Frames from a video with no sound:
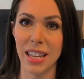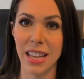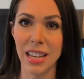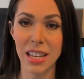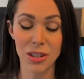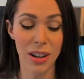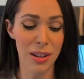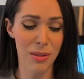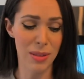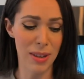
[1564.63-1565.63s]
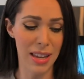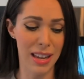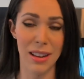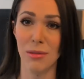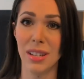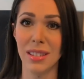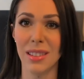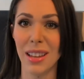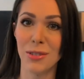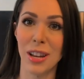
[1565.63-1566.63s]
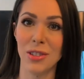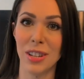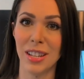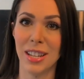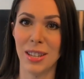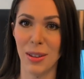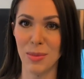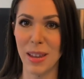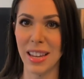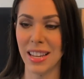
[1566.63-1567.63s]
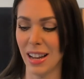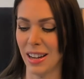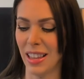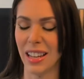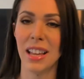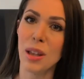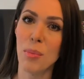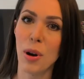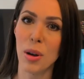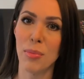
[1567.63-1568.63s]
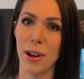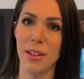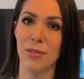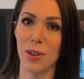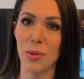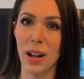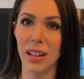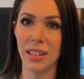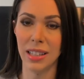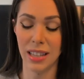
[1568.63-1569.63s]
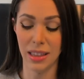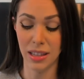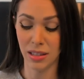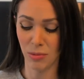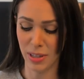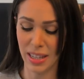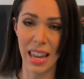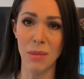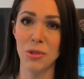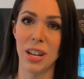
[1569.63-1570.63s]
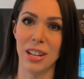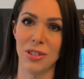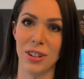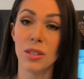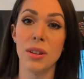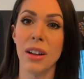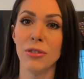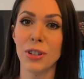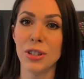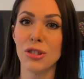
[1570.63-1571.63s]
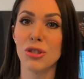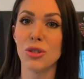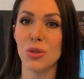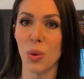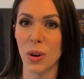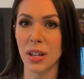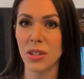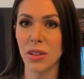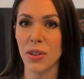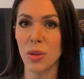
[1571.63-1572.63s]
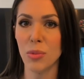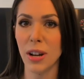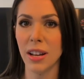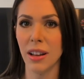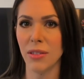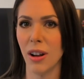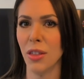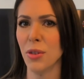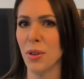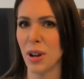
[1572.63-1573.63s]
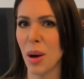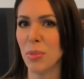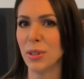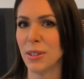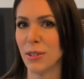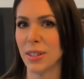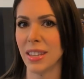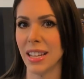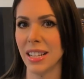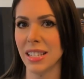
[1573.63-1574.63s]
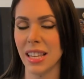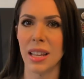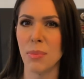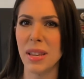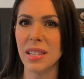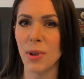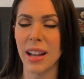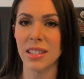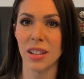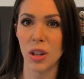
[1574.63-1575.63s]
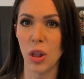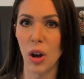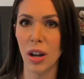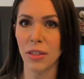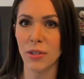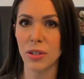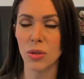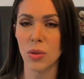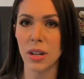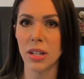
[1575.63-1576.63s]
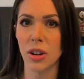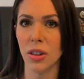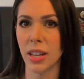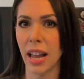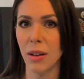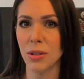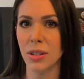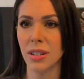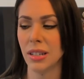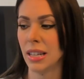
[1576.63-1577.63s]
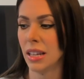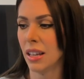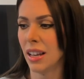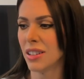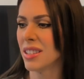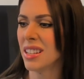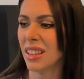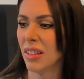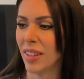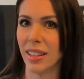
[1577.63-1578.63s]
it and he shared it with me, and it was life-changing because I was making kind of like subpar bread for a while, and then this was a game changer. So now for storage of your bread, I've gone through a couple different things, like a beeswax cloth for storage on the counter. I just didn't love